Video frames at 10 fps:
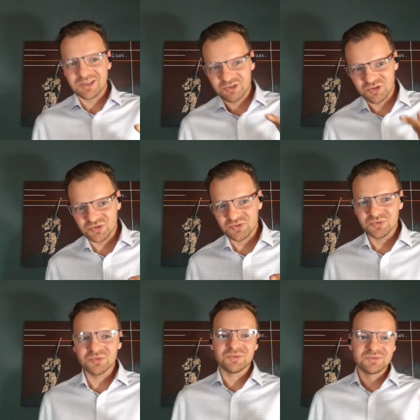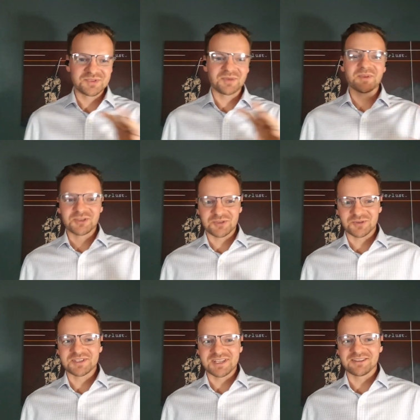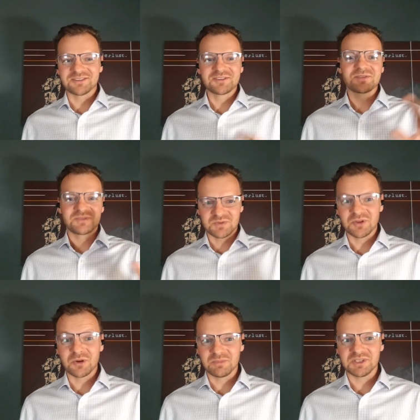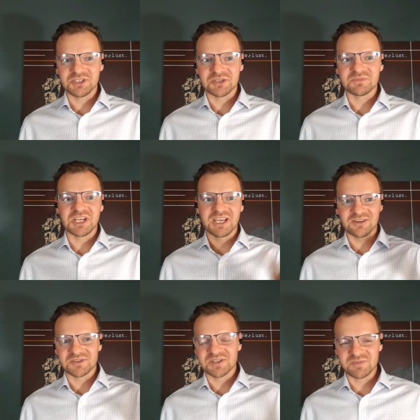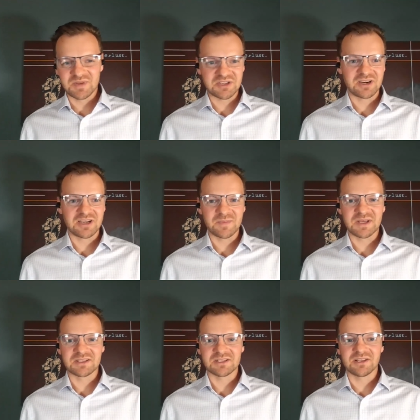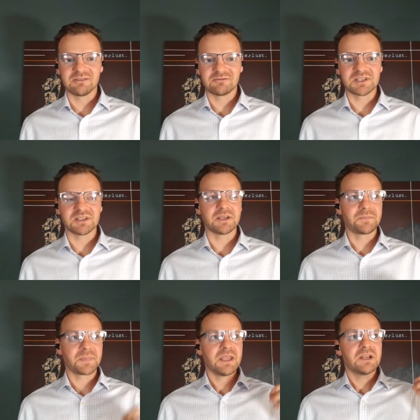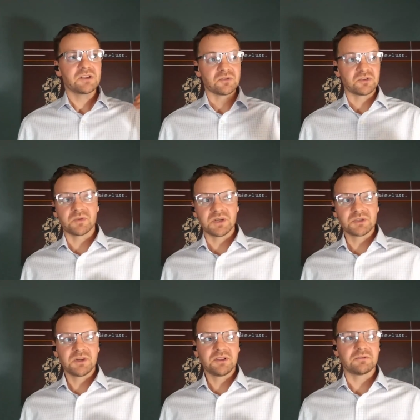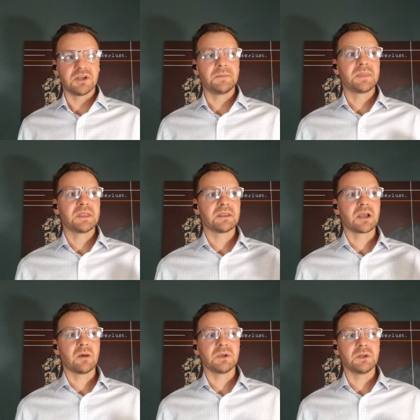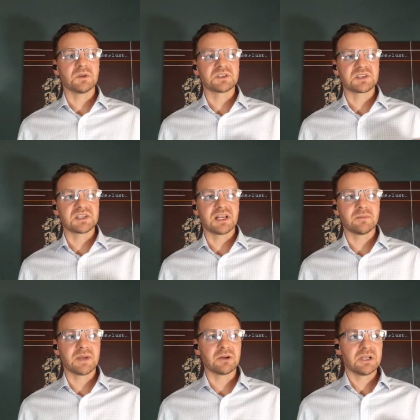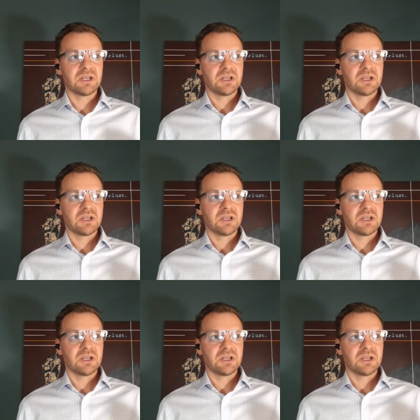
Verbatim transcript: to some of the short sellers, notably Jim Chanos, he's been talking about this a lot recently. So in 2023, the company wants to sell about